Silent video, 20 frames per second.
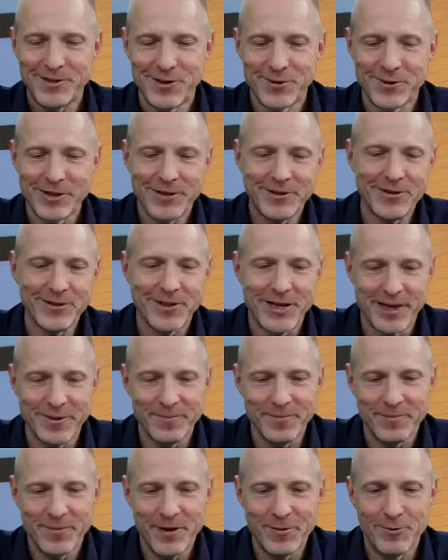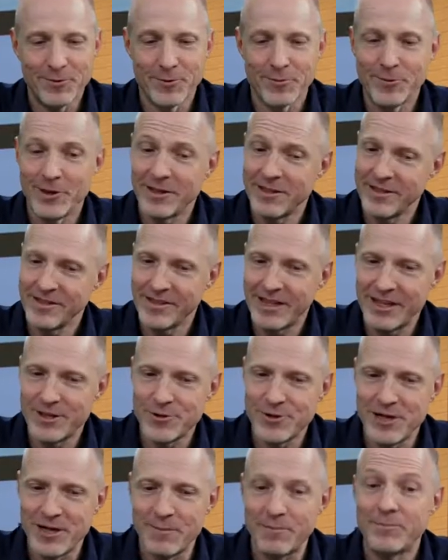crinkled up with the
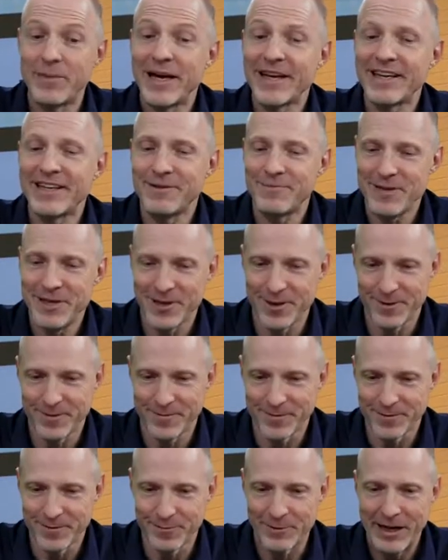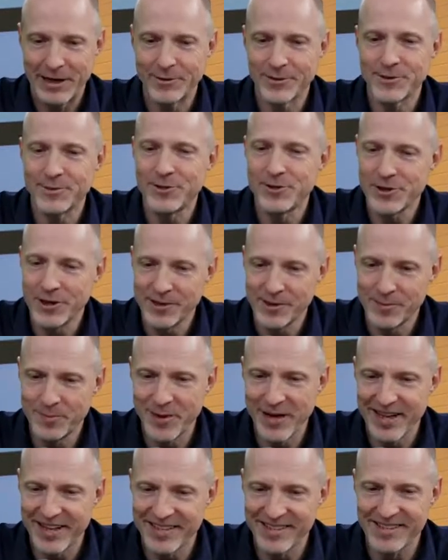realization. He beckoned me over. When I was just
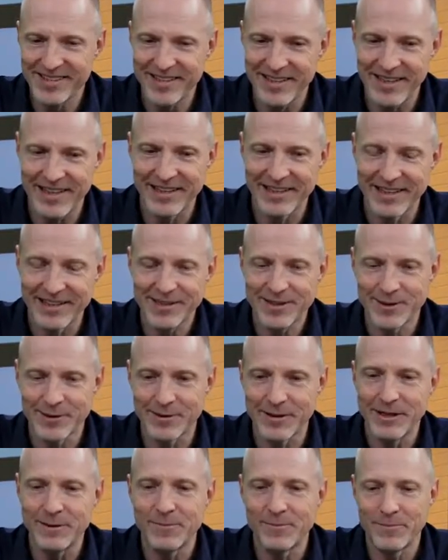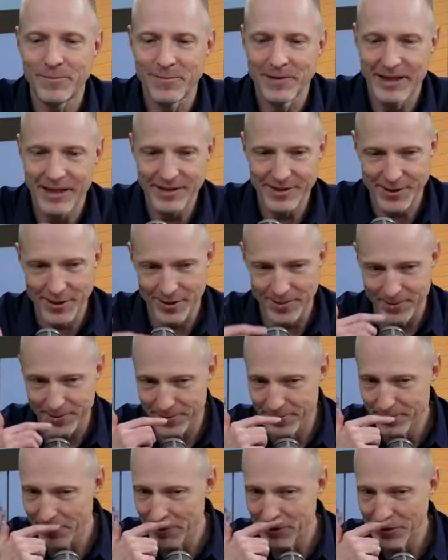by his knee, he leant over. He Bent
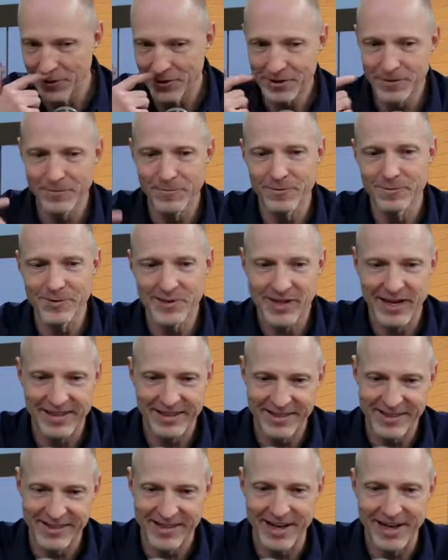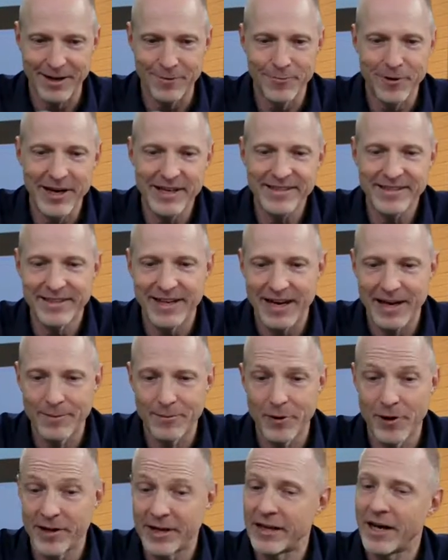over, looked from side to side, raised an
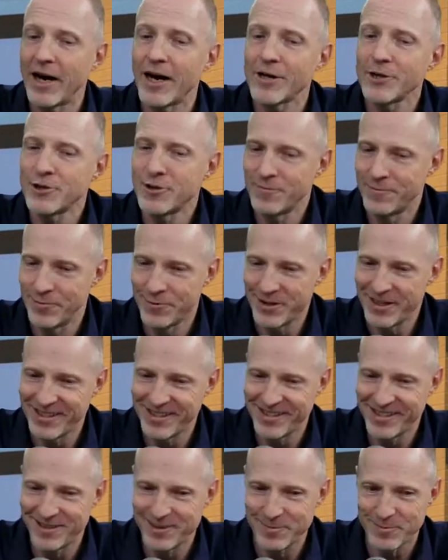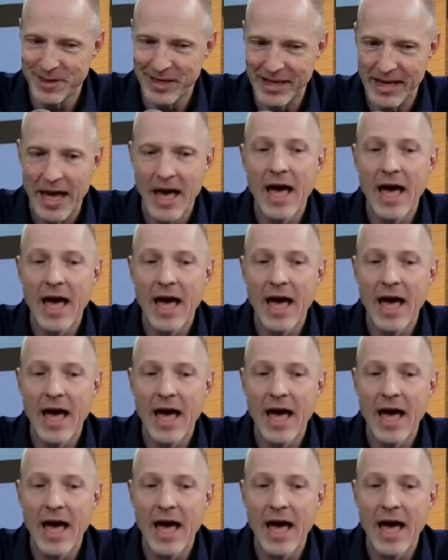eyebrow, and in a hushed voice said to me,